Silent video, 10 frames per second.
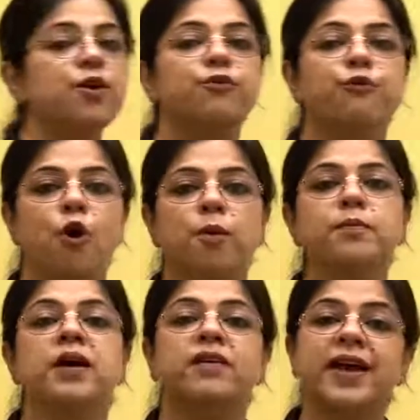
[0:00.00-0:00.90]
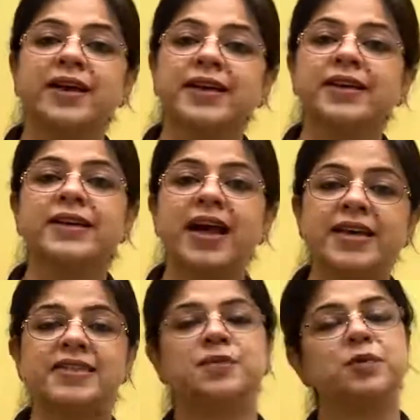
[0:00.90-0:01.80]
form
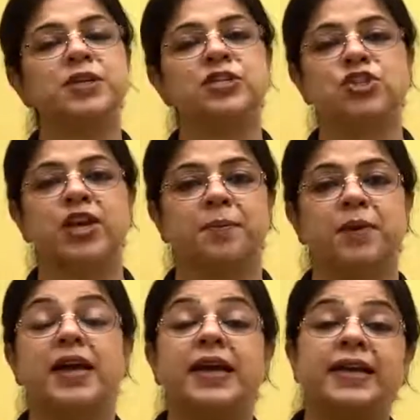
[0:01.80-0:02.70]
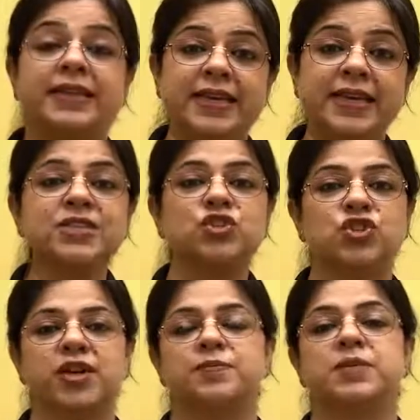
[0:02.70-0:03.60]
recognizable shape. These
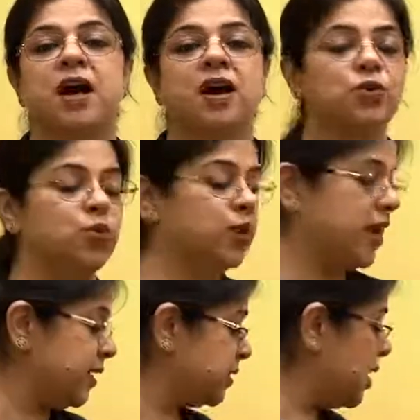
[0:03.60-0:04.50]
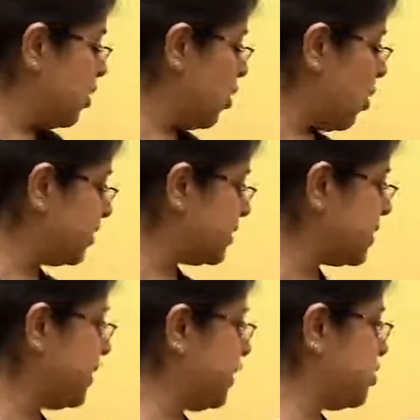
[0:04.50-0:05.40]
shapes are known as
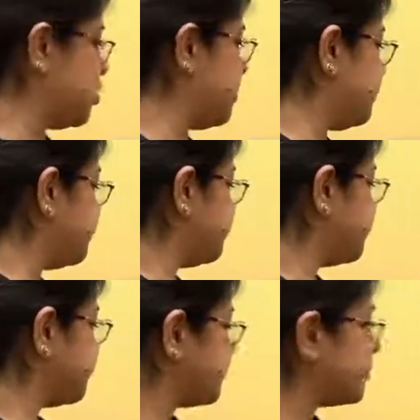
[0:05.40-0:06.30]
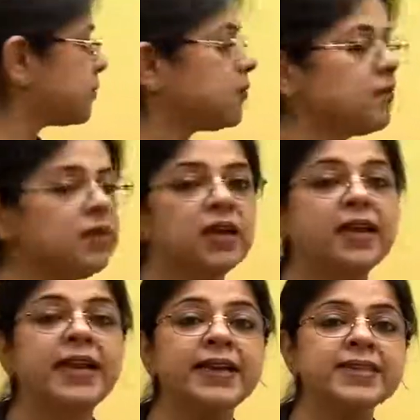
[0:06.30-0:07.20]
constellation.
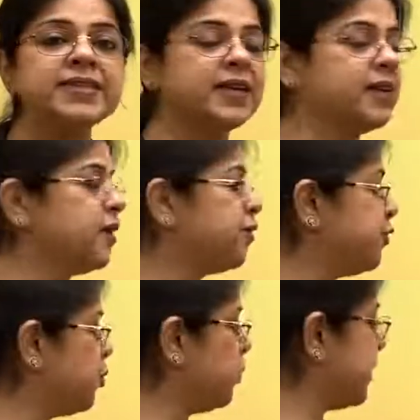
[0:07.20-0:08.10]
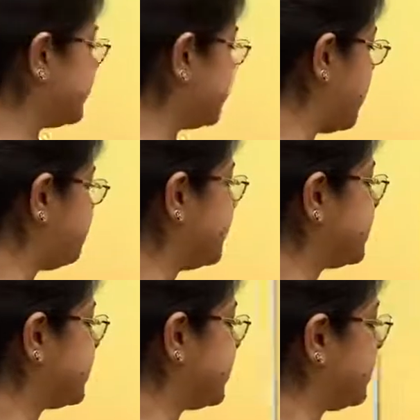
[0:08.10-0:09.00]
Let us see a few
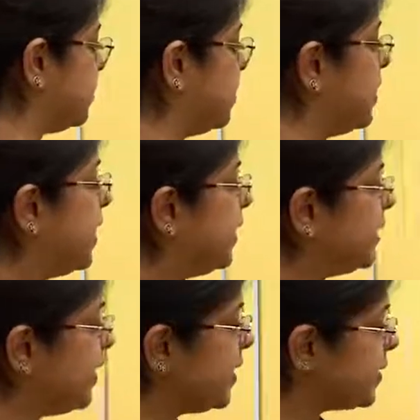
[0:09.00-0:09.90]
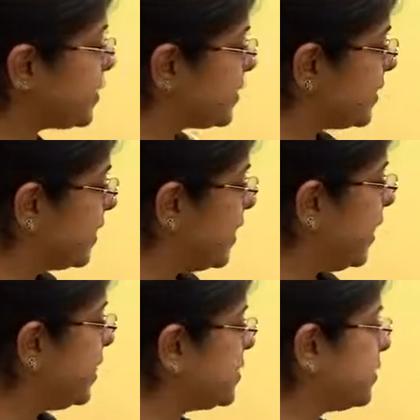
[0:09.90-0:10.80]
examples here. This
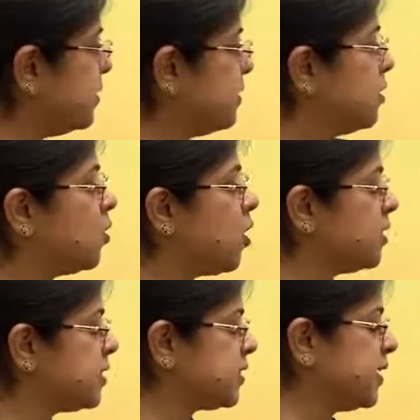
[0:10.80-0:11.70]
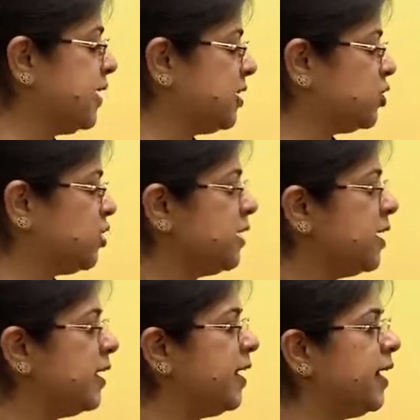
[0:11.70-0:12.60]
is a constellation
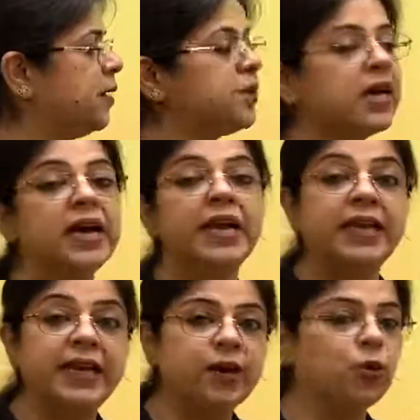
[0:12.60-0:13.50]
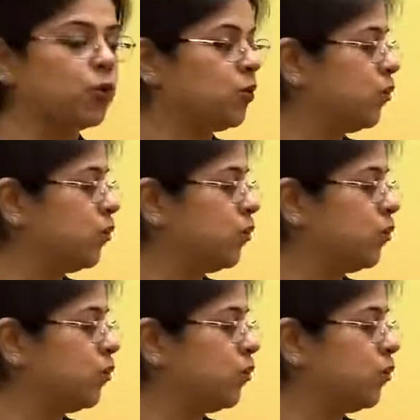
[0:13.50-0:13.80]
named Leo.